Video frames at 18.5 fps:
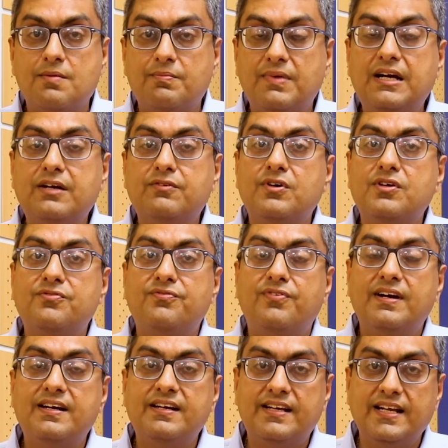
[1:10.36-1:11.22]
But it was
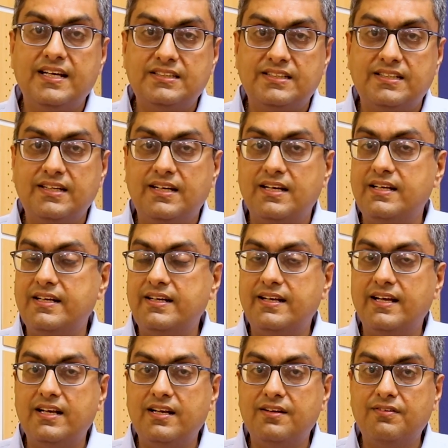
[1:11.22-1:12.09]
fantastically
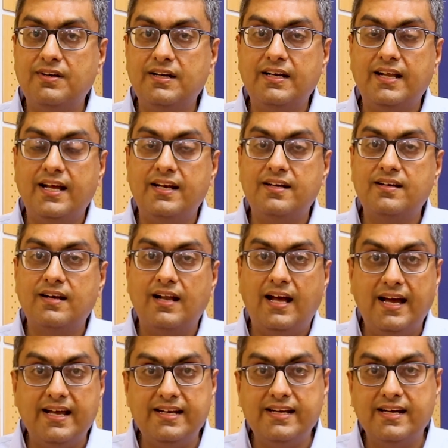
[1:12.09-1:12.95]
delivered, and
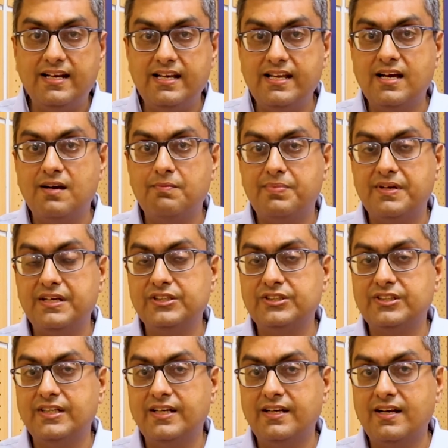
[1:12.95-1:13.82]
I really
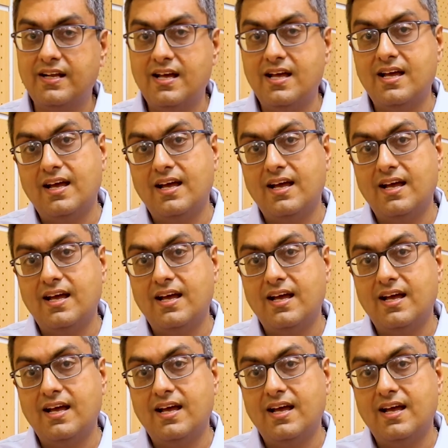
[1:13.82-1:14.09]
appreciate,